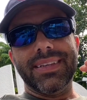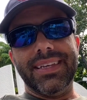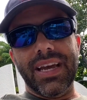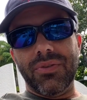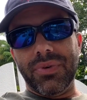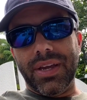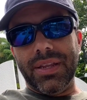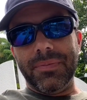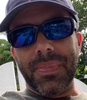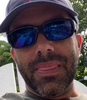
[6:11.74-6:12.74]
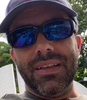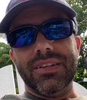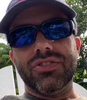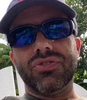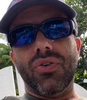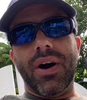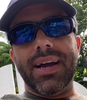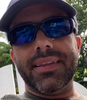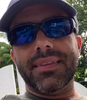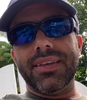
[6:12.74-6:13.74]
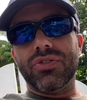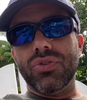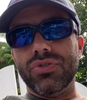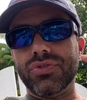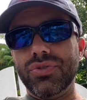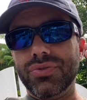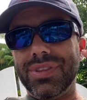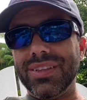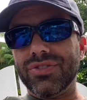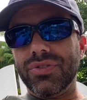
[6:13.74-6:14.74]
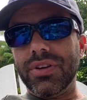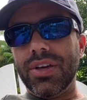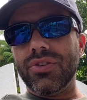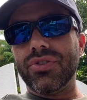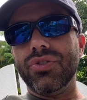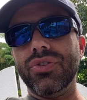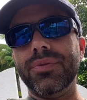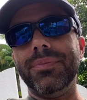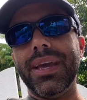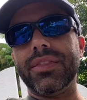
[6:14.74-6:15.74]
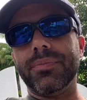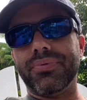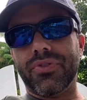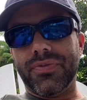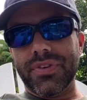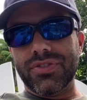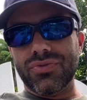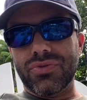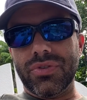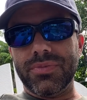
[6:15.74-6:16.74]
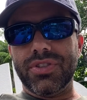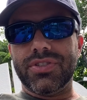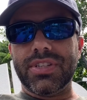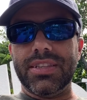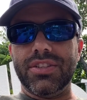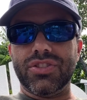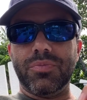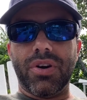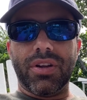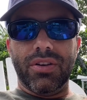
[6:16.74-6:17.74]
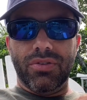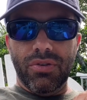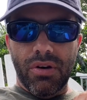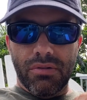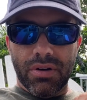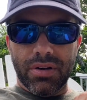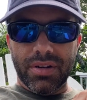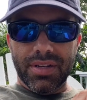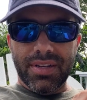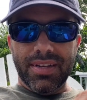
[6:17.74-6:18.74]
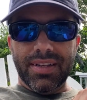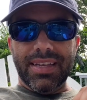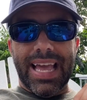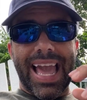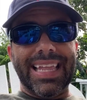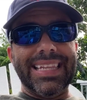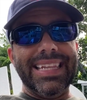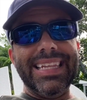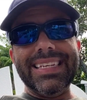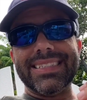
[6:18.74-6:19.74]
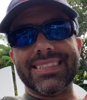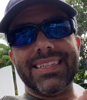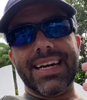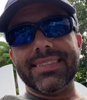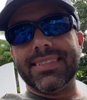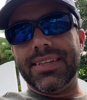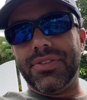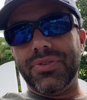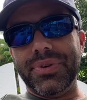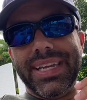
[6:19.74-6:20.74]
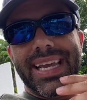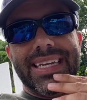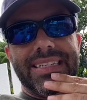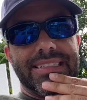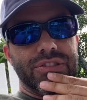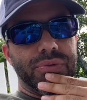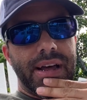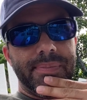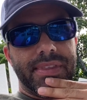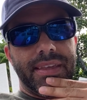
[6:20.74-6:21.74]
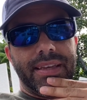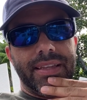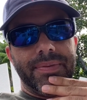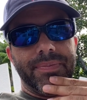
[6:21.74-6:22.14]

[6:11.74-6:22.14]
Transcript: get ready. So I think those two things together could make the perfect storm to send this market lower. At least down to the 380s is what I'm thinking.